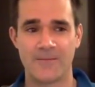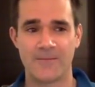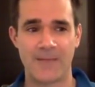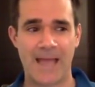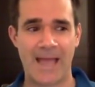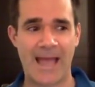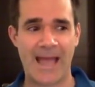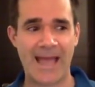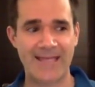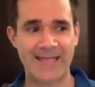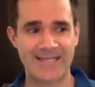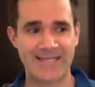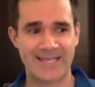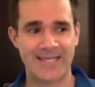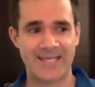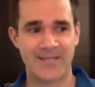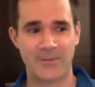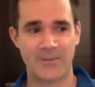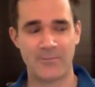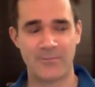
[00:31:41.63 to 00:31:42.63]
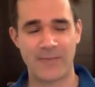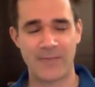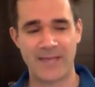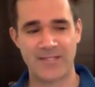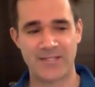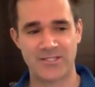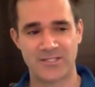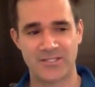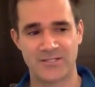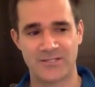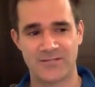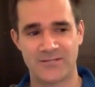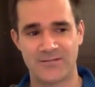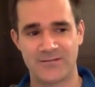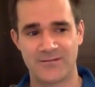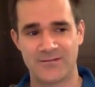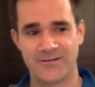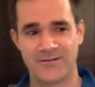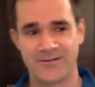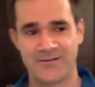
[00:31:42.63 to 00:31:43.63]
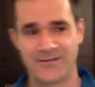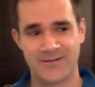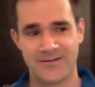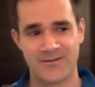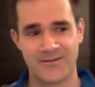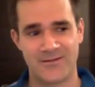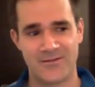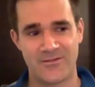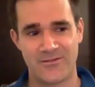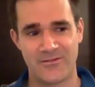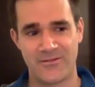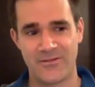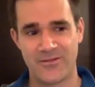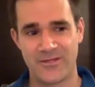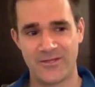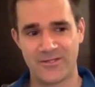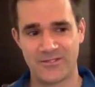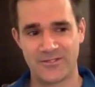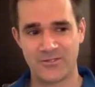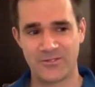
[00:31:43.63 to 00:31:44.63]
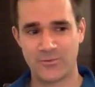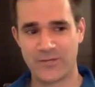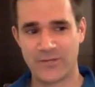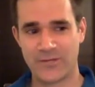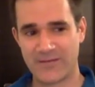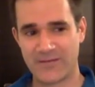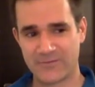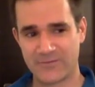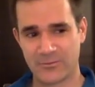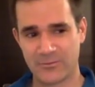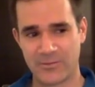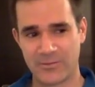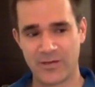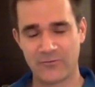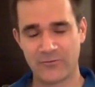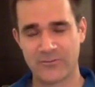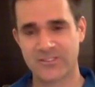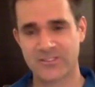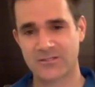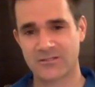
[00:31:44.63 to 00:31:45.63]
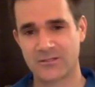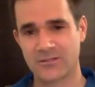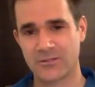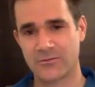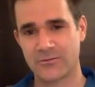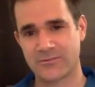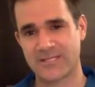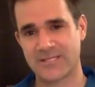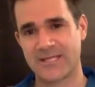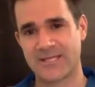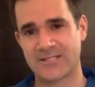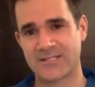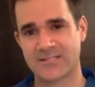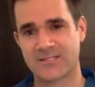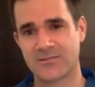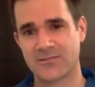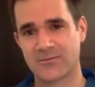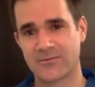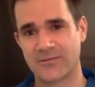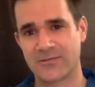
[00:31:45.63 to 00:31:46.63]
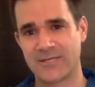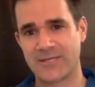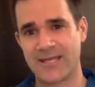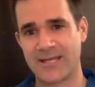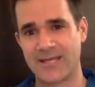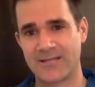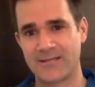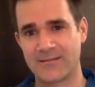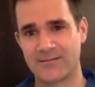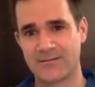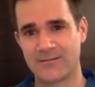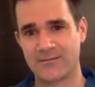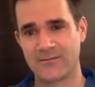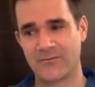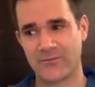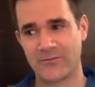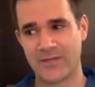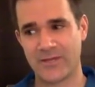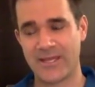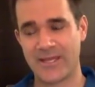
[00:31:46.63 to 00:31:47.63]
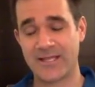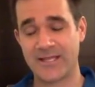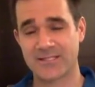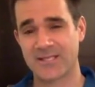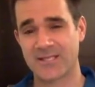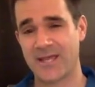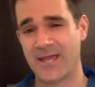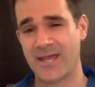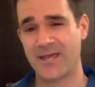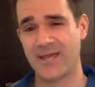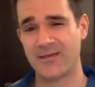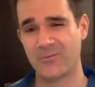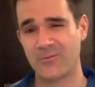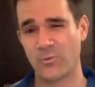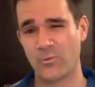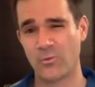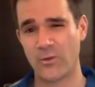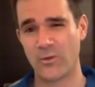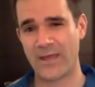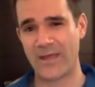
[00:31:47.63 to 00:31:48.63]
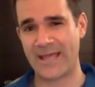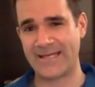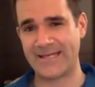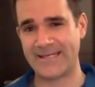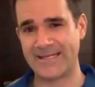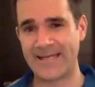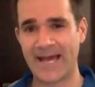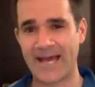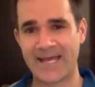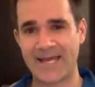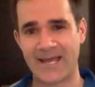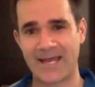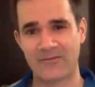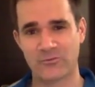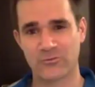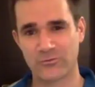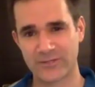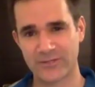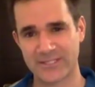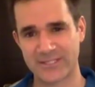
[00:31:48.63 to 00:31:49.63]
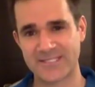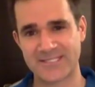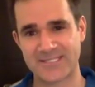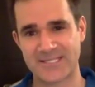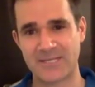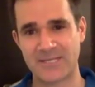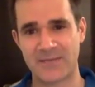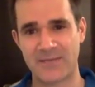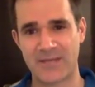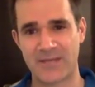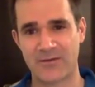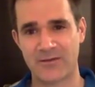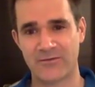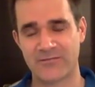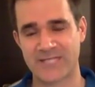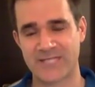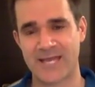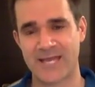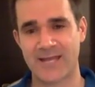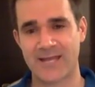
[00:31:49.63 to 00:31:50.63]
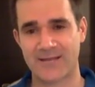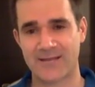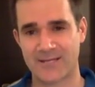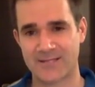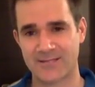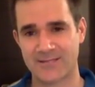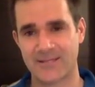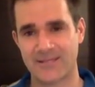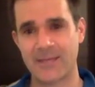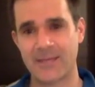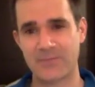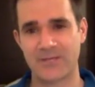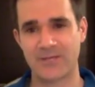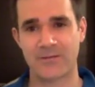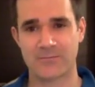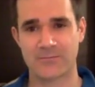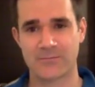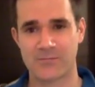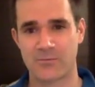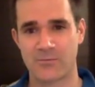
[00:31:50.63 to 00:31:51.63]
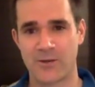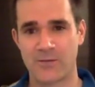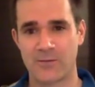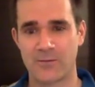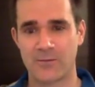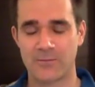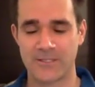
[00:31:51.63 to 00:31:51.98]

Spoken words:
I can't imagine that you would have your pelvis closed and still get the hands ahead and not have a really steep angle of attack. That becomes the problem.